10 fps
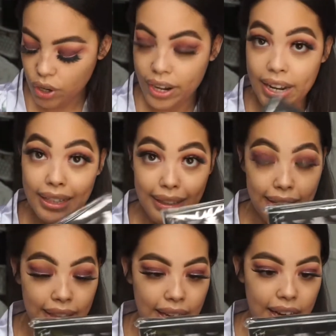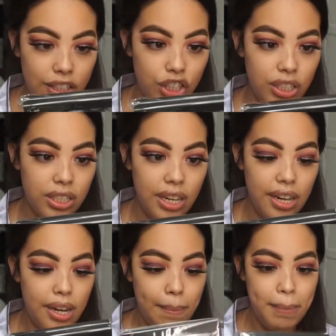I got Lily lashes
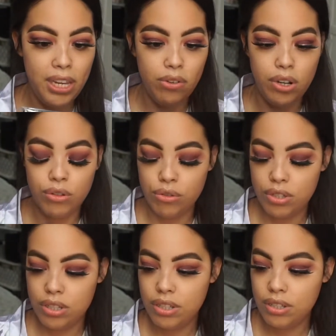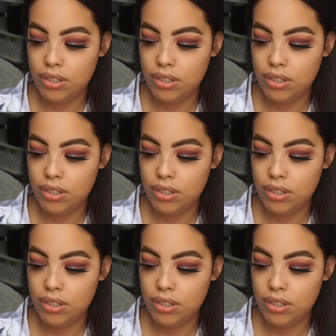in Mykonos.